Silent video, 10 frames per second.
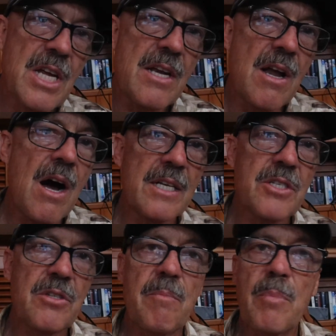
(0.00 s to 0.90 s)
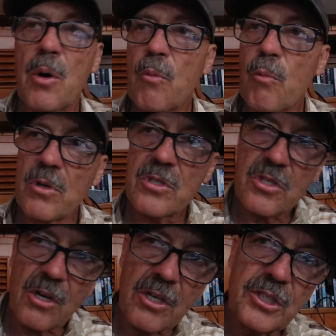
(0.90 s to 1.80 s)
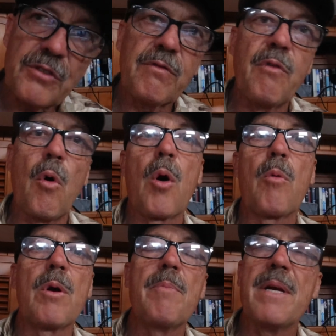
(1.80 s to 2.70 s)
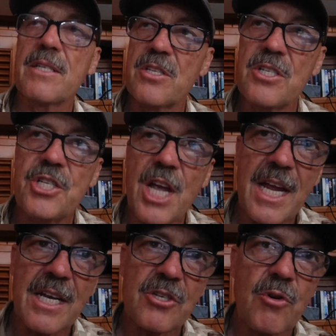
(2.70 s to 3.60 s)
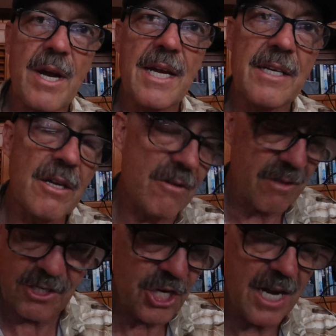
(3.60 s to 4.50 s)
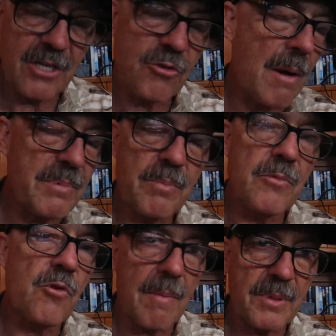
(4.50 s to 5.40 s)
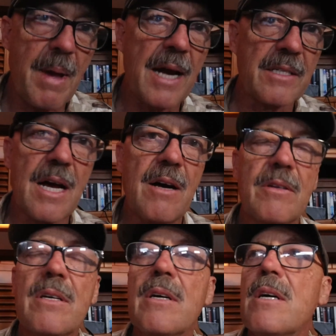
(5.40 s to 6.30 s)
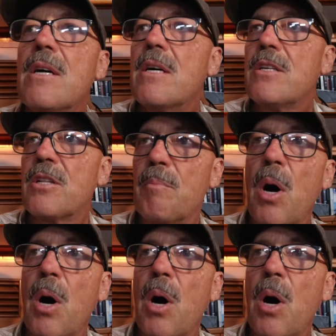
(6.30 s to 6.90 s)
10 knots, the boat will surge forward because the chain drops back down to the